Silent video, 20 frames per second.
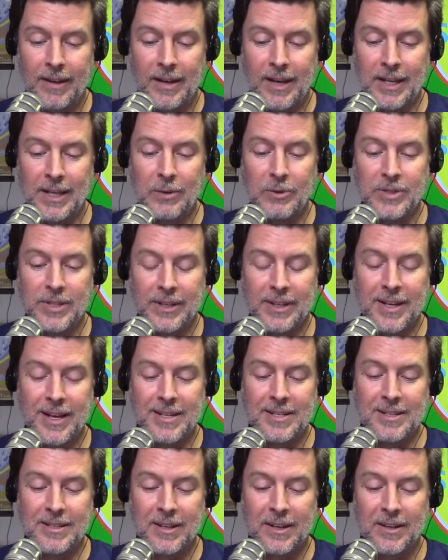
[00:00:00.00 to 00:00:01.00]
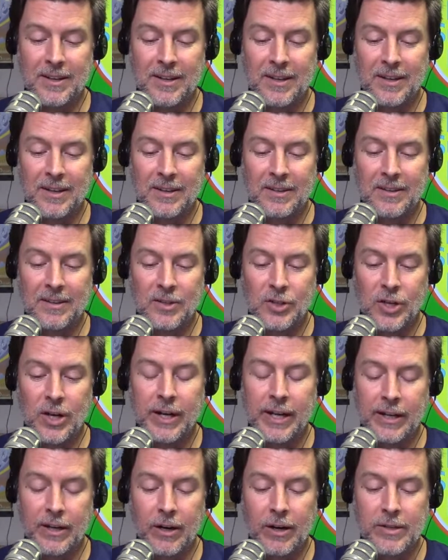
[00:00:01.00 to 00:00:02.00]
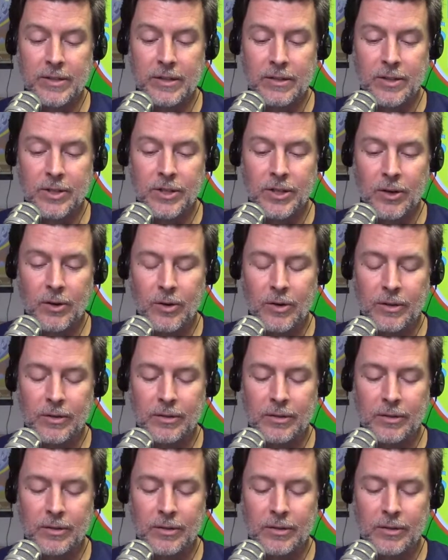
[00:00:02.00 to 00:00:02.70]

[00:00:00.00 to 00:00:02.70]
and he was a guest on the Johnny Carson show.